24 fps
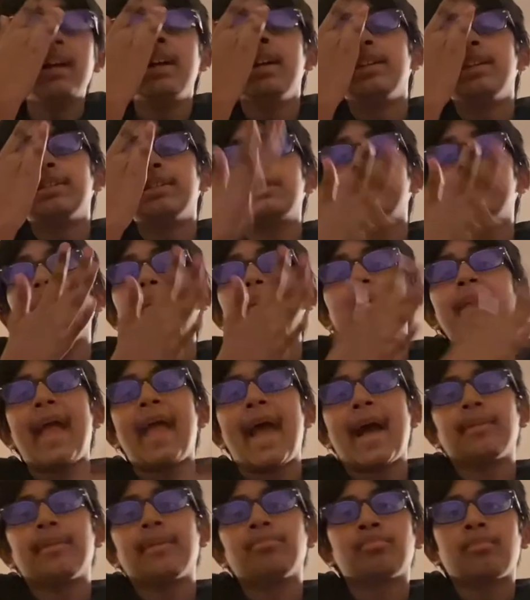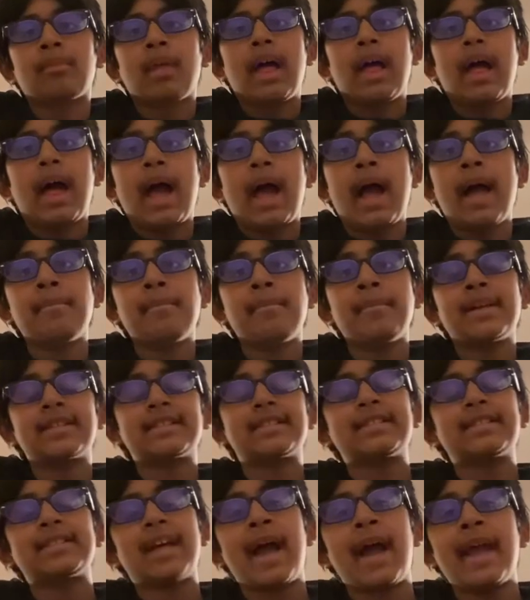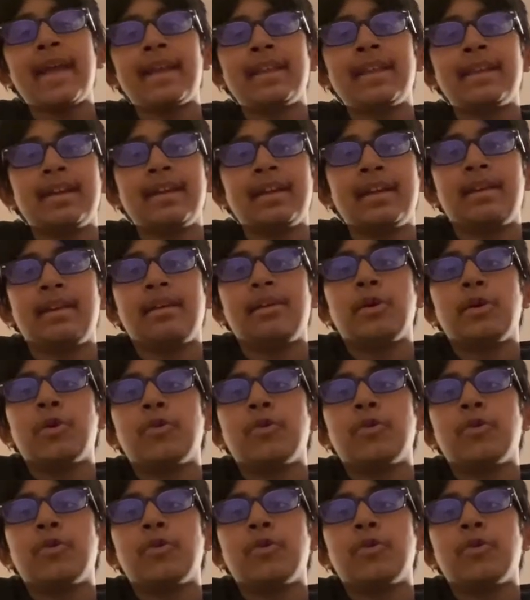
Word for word: So yeah, I'm excited